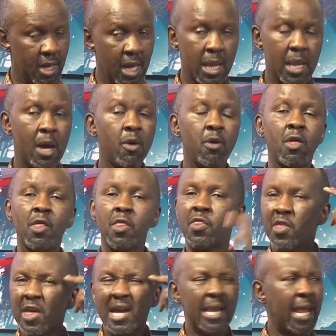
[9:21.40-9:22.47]
Now,
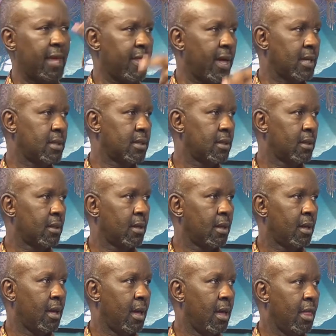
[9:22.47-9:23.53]
think like that.
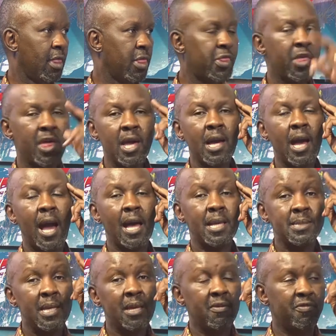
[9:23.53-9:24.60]
Think
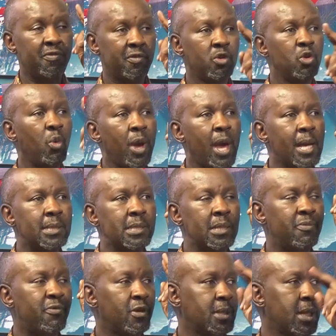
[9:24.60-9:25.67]
as if you were
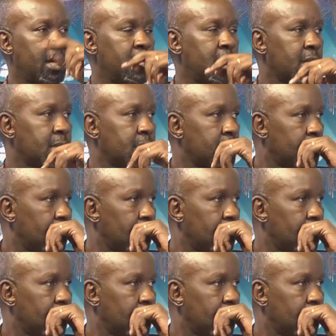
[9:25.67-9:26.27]
asleep for 10 years.